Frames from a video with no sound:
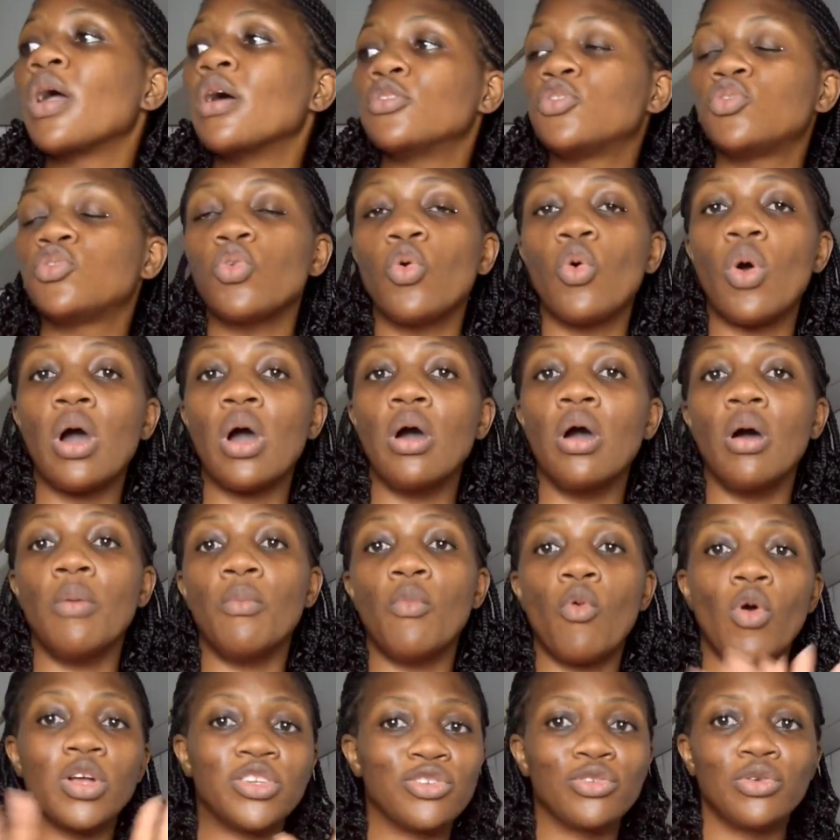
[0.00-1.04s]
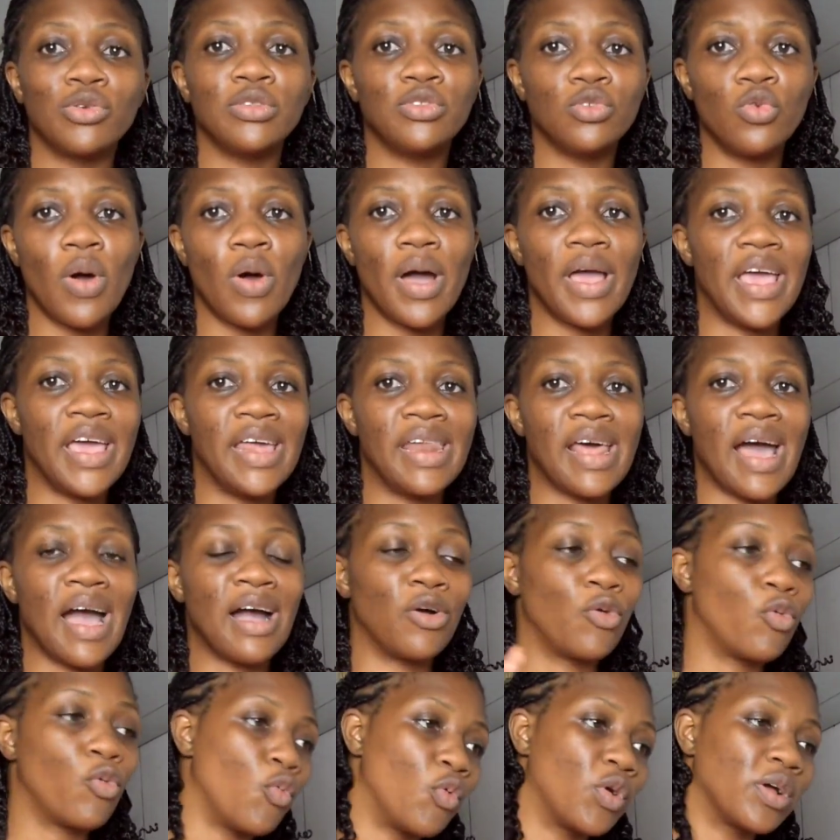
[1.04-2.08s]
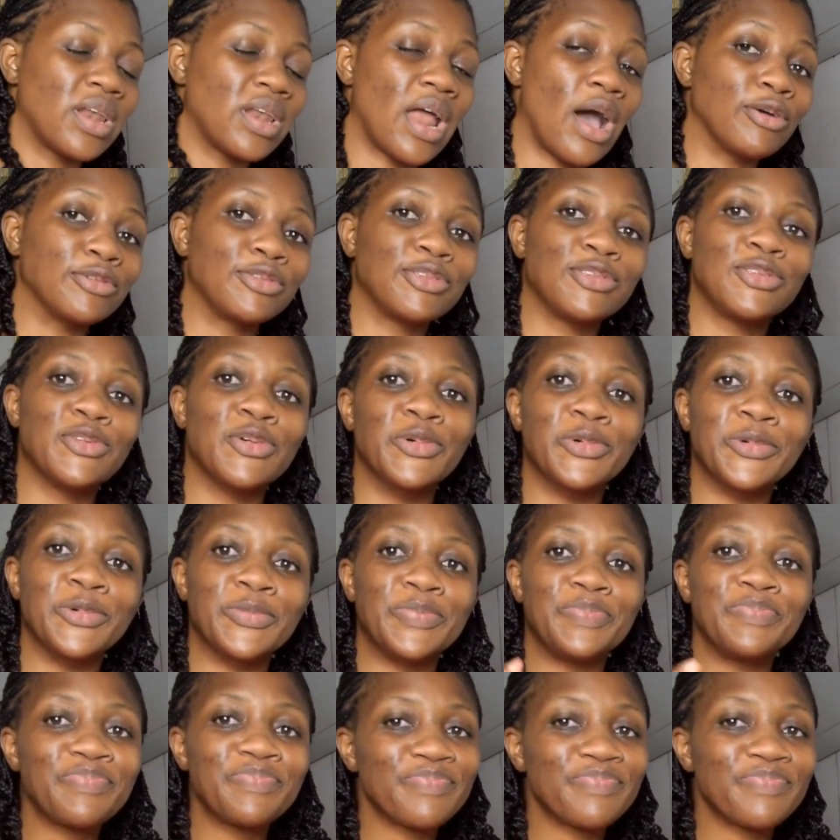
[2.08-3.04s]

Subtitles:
So we're just going to go ahead and cook now. So